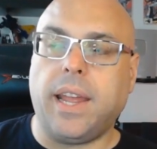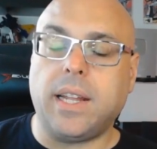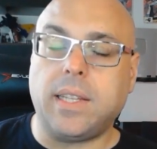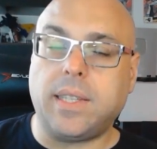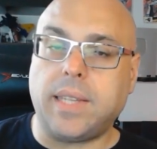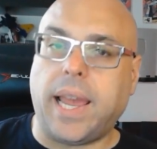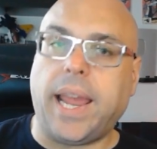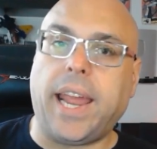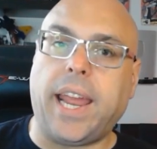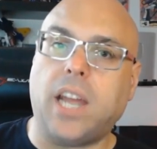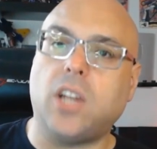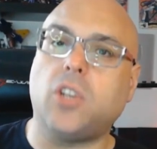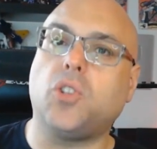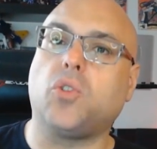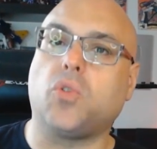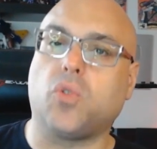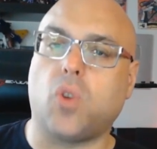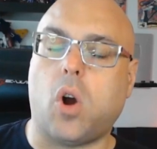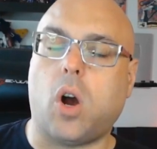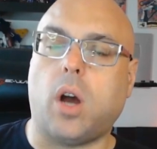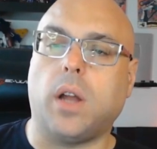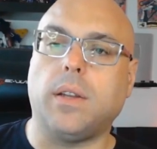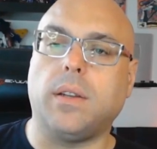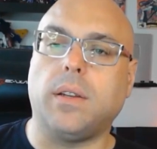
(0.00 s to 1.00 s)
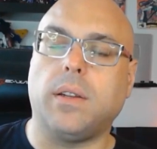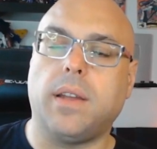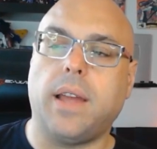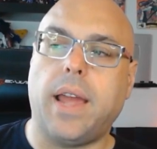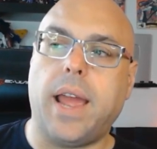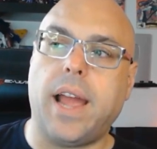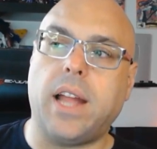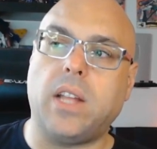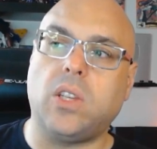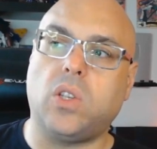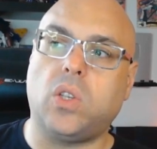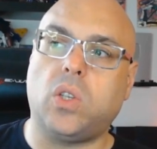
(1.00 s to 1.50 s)
hand-drawn.
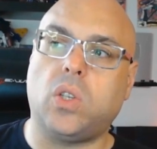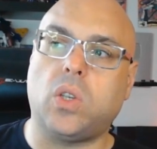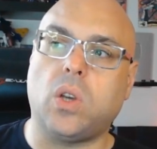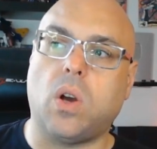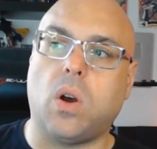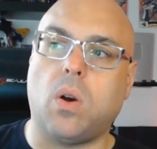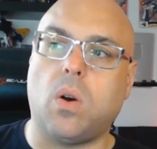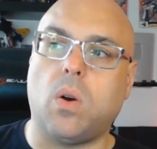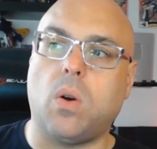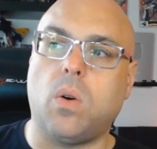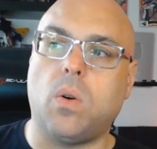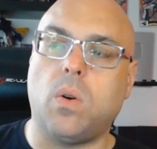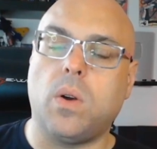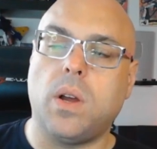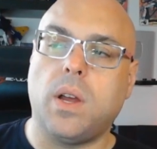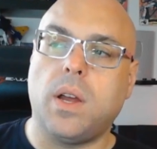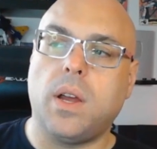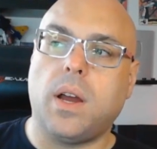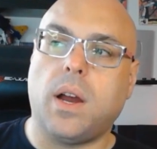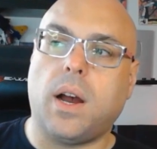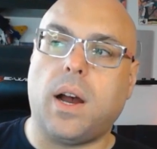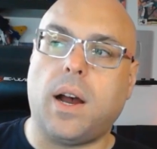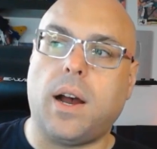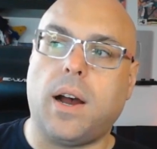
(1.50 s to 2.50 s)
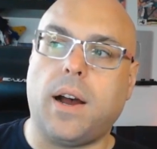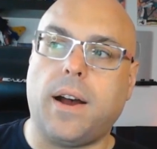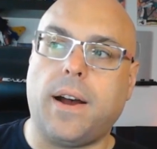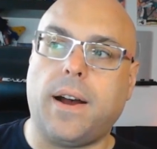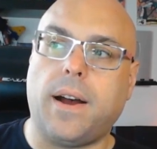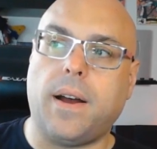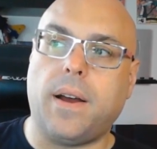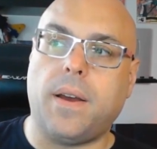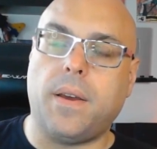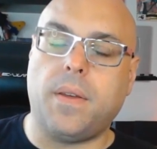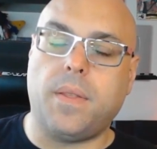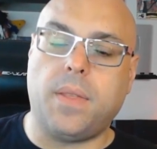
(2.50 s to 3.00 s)
And so
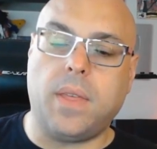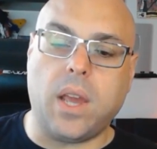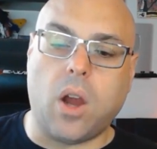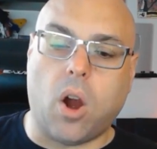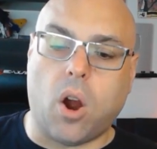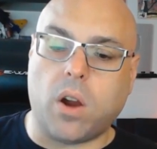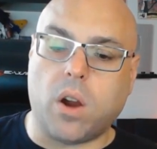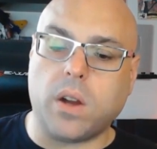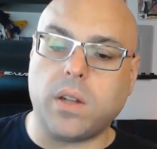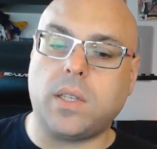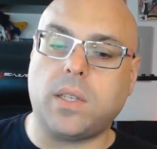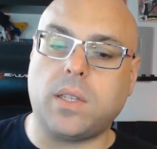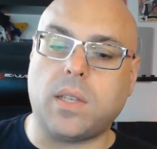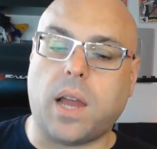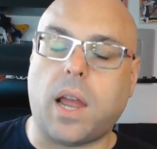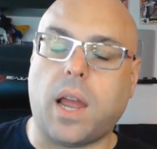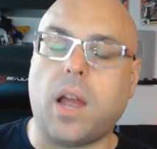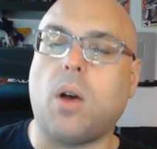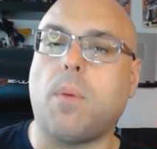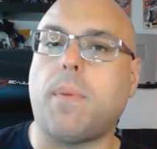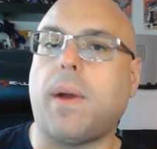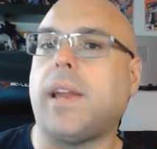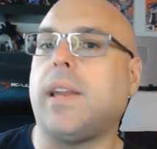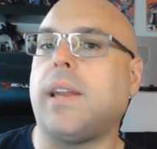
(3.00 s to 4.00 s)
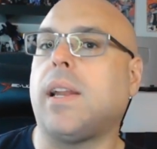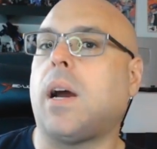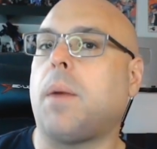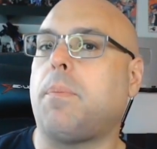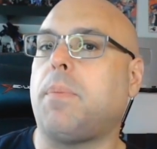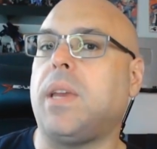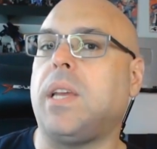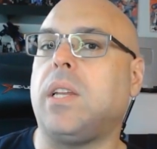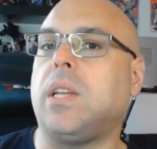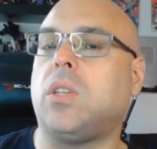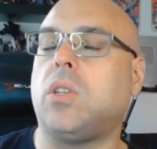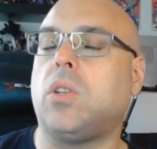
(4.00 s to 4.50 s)
the art style might not
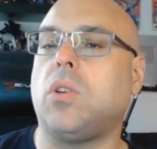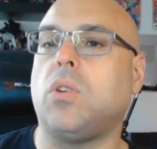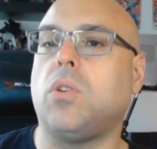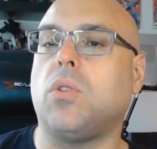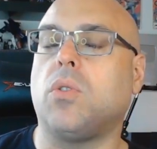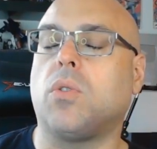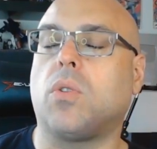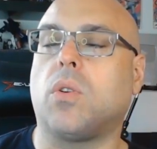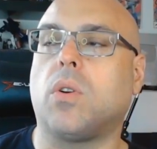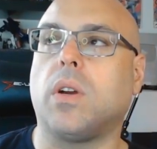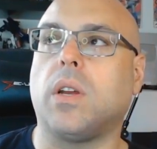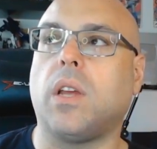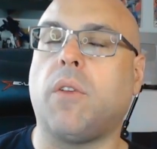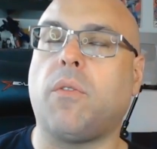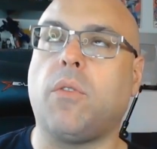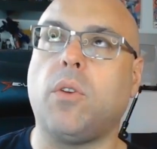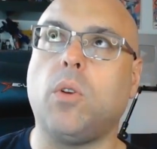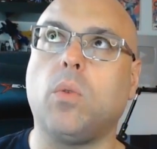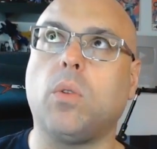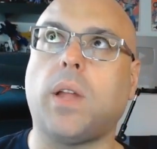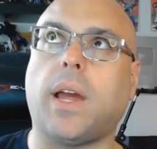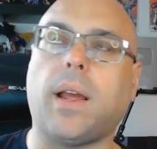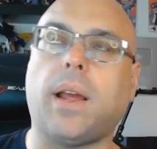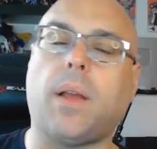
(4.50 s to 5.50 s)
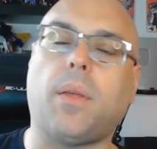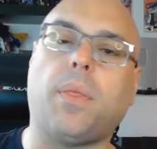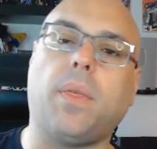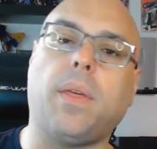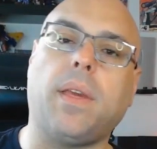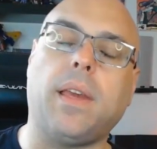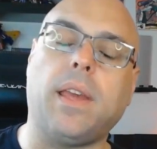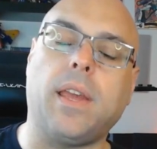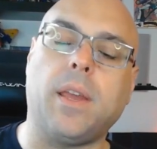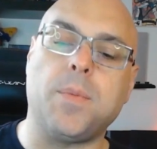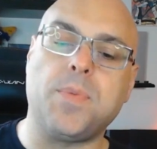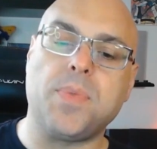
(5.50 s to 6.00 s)
be to if you like
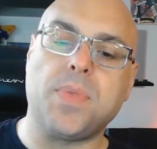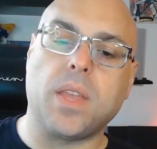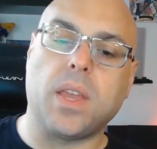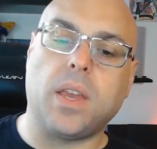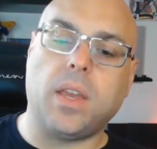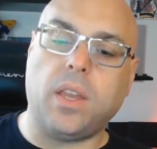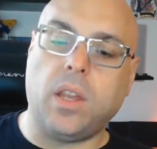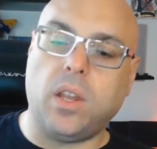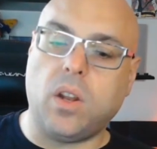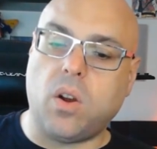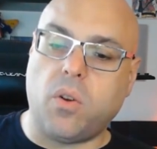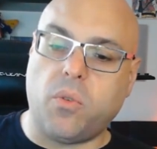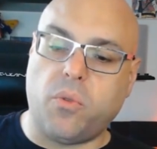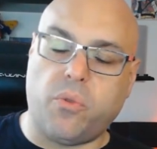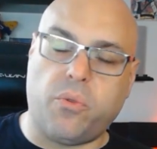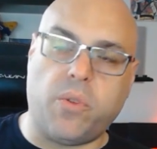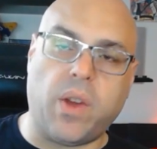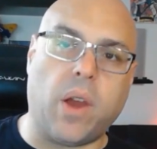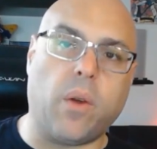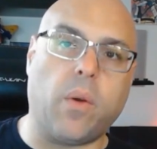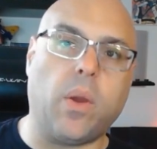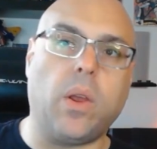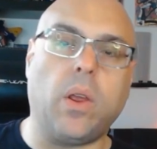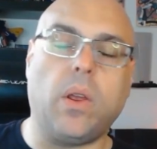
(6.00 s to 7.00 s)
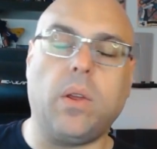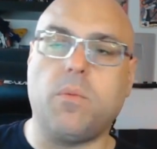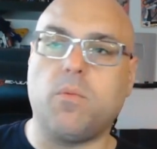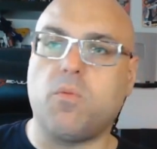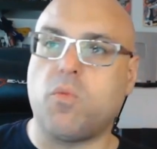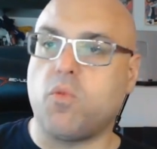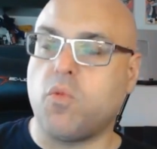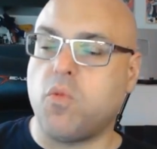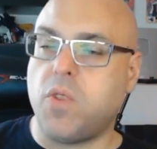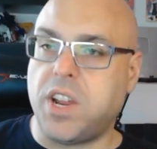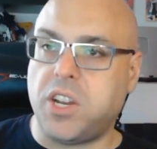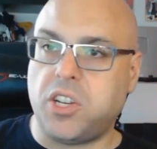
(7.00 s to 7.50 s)
the, very
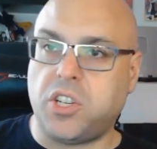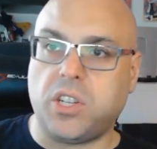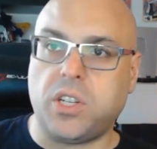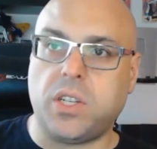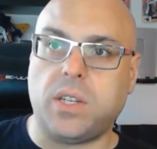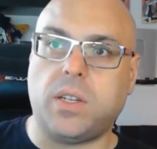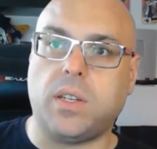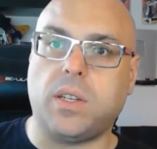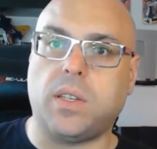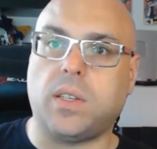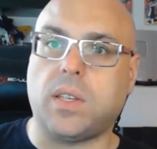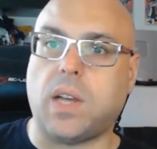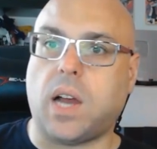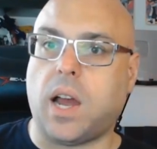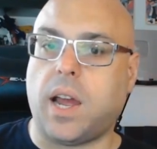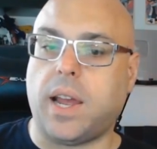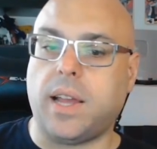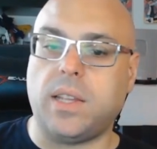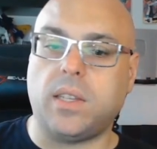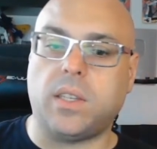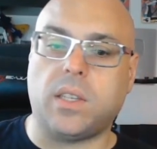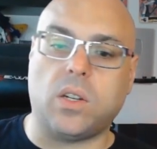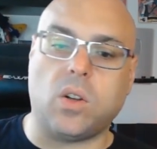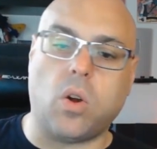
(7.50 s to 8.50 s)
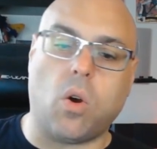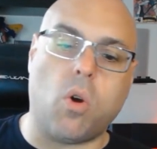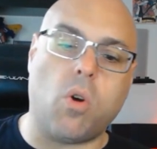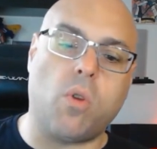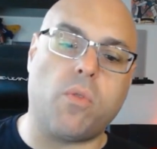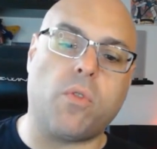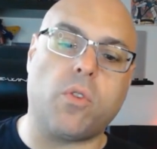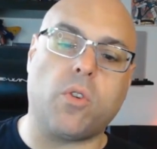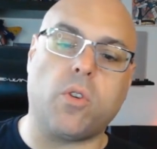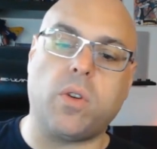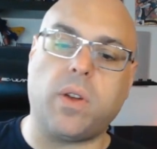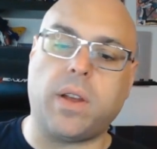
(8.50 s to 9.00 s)
rigid designs and
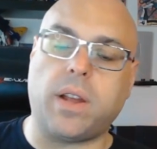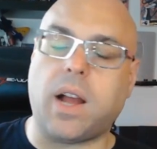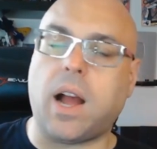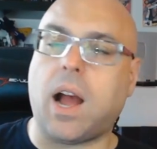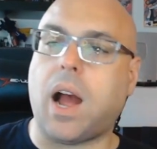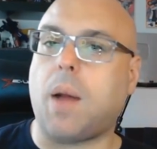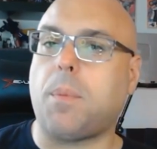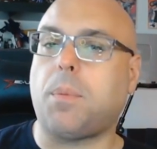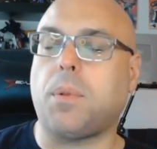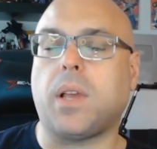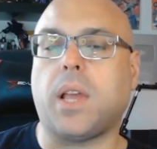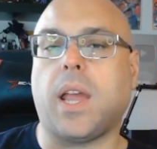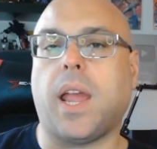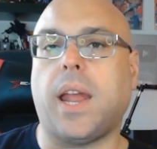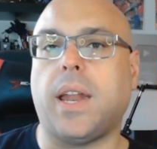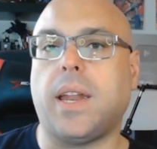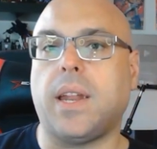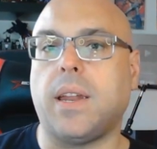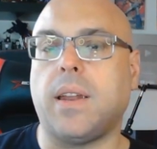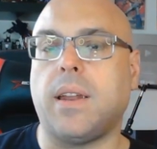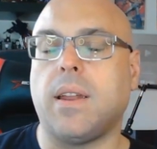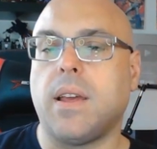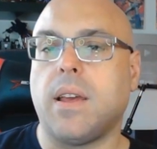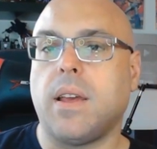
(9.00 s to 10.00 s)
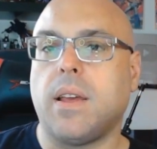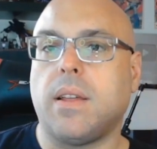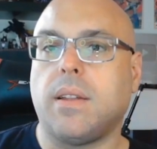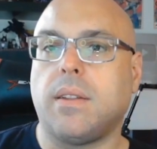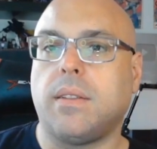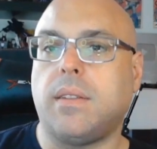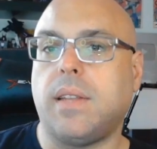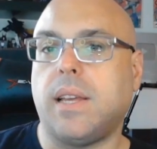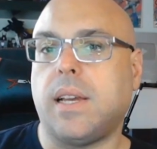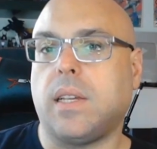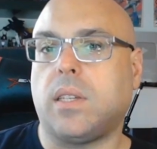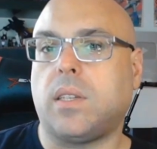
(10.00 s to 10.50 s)

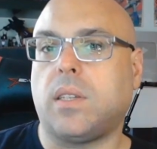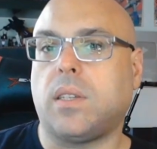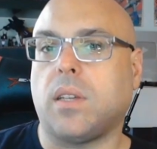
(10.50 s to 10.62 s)
over-complicatedness